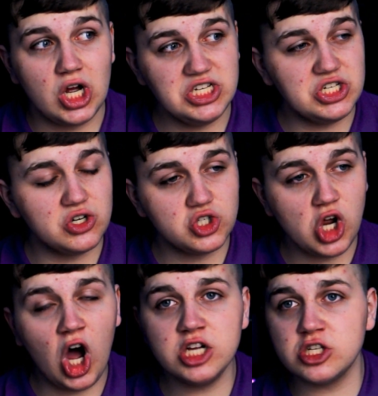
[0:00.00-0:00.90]
I just heard
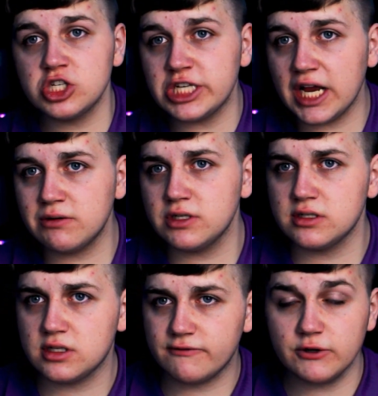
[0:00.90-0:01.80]
tons of sirens and stuff.